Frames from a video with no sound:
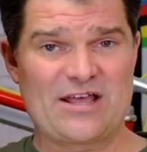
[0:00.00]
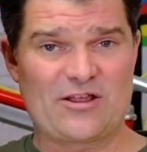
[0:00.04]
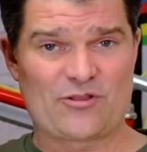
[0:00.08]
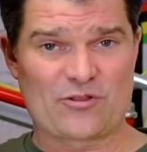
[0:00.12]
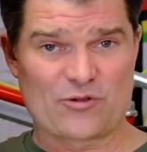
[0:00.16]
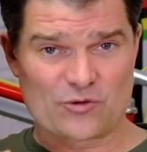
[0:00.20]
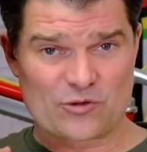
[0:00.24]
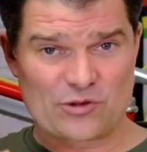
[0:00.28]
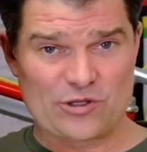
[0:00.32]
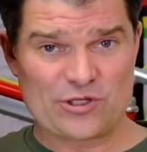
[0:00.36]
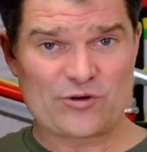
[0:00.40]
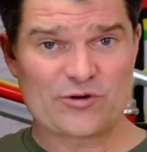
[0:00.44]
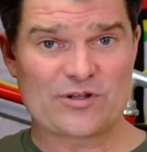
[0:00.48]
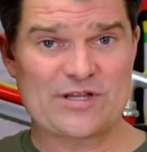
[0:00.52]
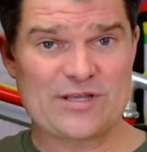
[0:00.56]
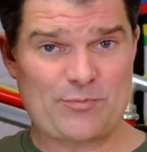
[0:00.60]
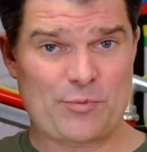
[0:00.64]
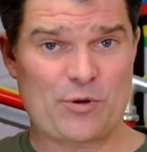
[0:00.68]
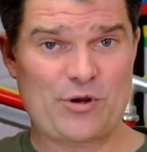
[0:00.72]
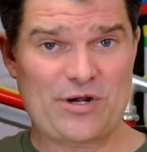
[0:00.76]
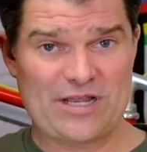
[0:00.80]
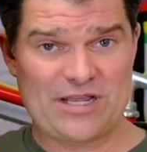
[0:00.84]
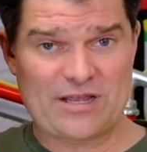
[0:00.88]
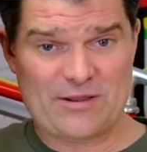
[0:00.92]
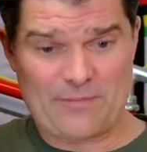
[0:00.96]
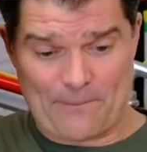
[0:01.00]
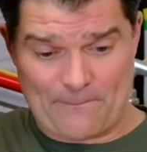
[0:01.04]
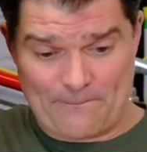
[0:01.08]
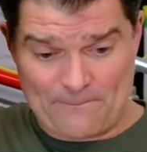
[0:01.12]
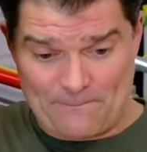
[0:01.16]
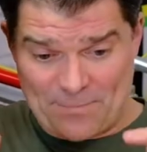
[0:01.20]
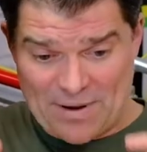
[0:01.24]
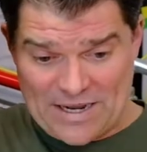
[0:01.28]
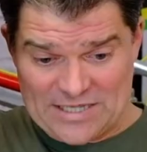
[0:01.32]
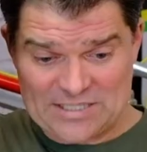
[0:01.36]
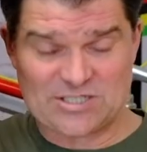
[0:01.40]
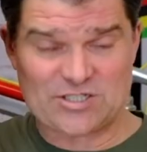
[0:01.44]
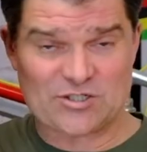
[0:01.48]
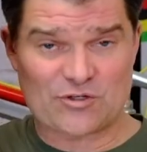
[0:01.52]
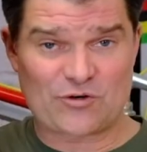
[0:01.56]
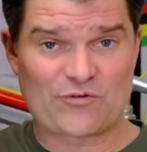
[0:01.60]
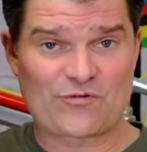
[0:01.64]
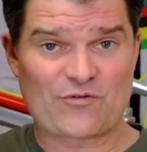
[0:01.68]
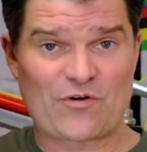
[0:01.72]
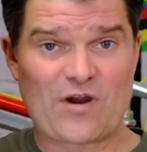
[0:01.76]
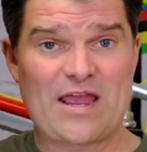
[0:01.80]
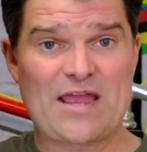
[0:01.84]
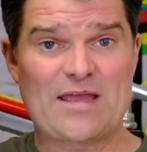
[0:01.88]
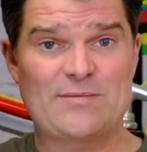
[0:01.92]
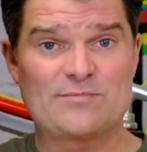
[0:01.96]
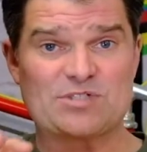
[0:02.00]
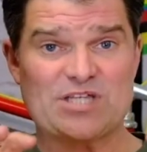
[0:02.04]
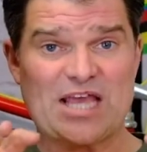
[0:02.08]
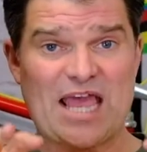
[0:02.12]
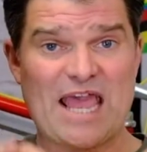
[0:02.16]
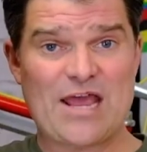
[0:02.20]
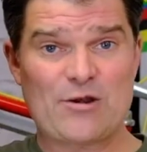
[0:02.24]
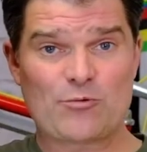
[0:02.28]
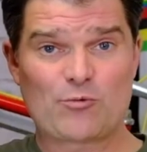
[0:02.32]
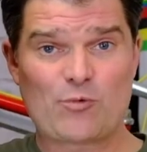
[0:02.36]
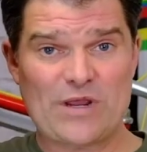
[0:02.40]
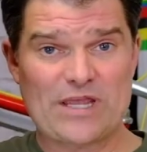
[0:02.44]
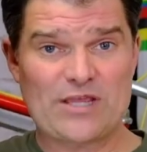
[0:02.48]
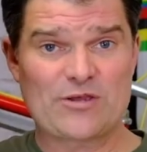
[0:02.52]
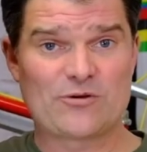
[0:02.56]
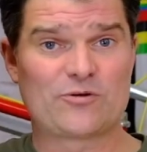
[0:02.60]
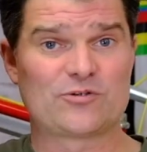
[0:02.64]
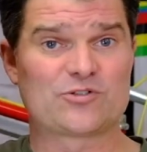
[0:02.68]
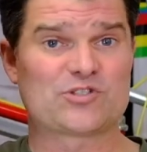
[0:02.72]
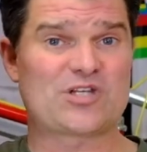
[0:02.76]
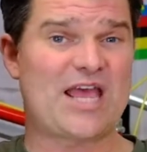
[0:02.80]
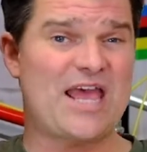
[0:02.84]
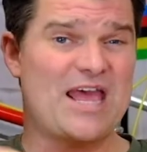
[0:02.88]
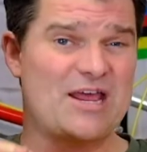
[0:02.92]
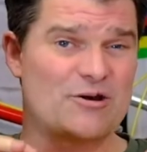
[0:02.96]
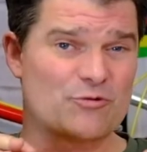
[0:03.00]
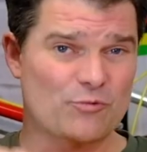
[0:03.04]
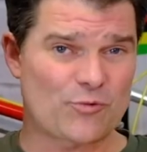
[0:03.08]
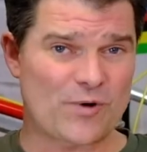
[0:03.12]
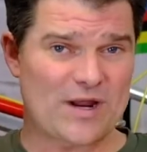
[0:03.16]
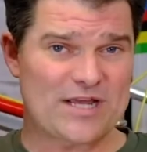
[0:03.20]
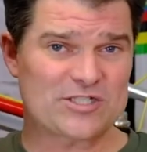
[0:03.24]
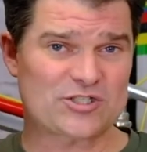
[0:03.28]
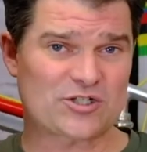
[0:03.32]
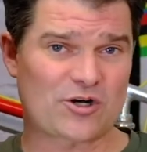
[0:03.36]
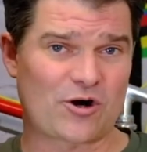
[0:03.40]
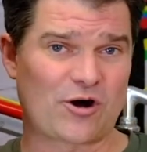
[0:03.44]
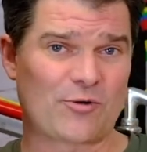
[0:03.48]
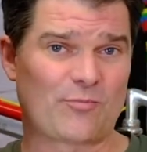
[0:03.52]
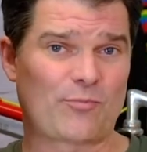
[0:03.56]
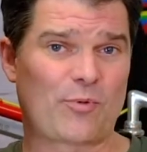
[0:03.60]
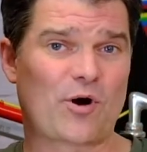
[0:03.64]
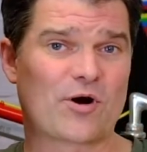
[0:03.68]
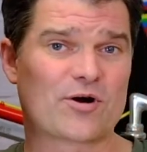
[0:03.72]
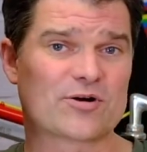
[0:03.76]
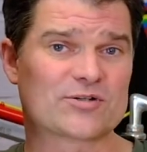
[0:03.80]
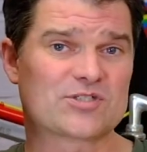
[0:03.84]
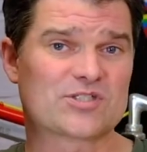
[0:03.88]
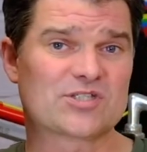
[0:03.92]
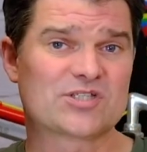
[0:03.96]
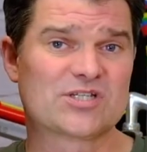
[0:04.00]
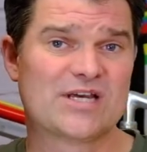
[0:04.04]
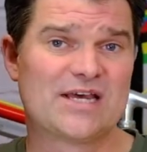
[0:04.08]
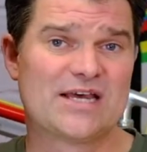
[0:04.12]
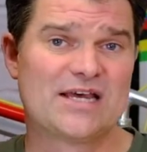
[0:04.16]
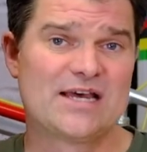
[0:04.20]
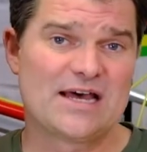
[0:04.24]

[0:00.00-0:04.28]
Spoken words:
they're literally putting bicycle frames and wheels and race car parts